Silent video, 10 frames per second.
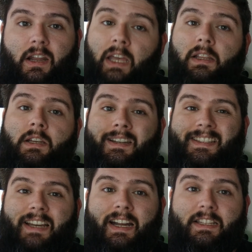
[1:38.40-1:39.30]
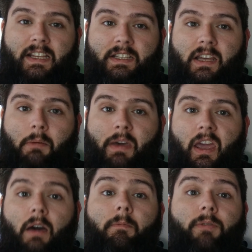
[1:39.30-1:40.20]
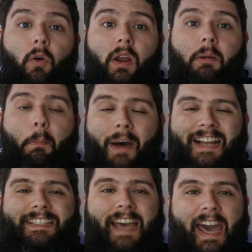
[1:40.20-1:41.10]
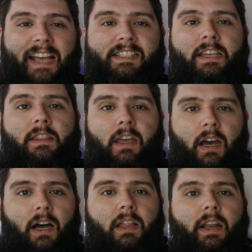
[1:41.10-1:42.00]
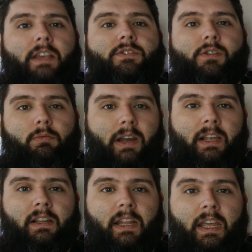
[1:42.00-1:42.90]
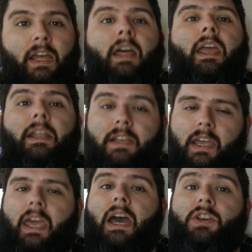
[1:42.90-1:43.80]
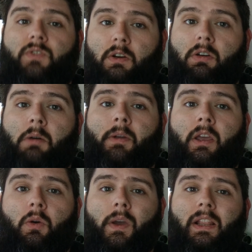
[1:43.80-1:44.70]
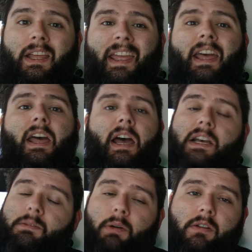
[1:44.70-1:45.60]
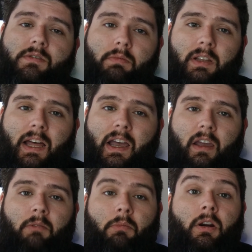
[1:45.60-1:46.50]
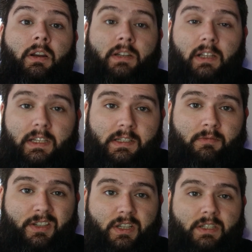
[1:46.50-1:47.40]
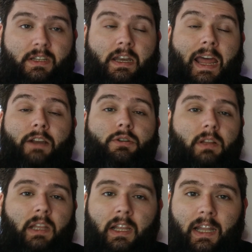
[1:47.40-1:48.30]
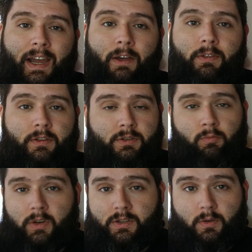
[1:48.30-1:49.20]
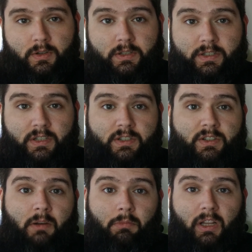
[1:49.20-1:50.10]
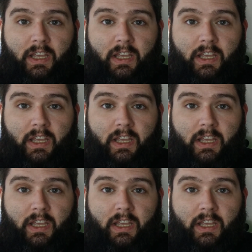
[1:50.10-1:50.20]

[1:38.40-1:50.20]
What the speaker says: England decides that it's going to make up for it by taxing the colonies directly. Get that cash flow coming in quickly, as opposed to relying on mercantilism to just naturally allow the resources to stumble